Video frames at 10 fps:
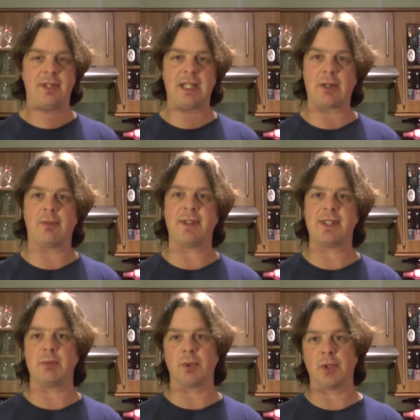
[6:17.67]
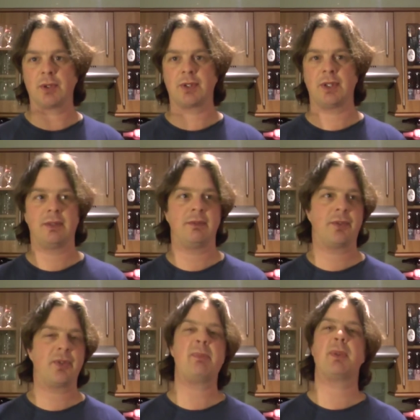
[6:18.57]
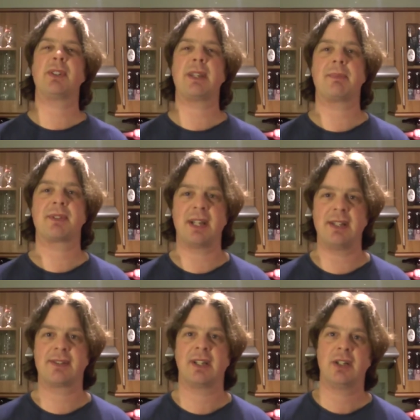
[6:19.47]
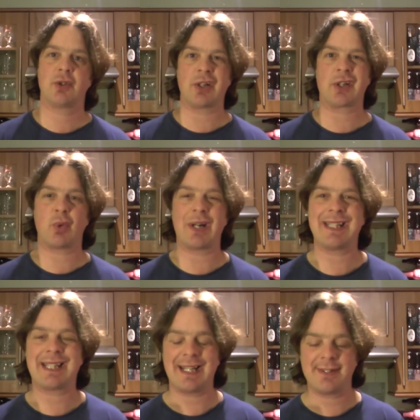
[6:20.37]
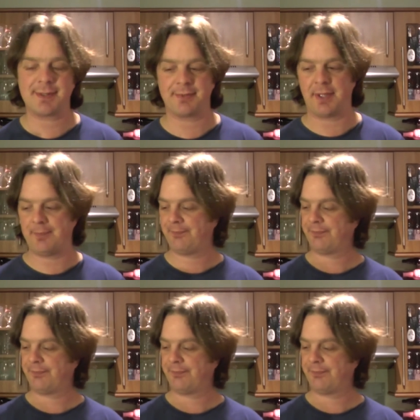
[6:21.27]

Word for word: yellow fizzy water, three point eight percent, drink twenty cans of it.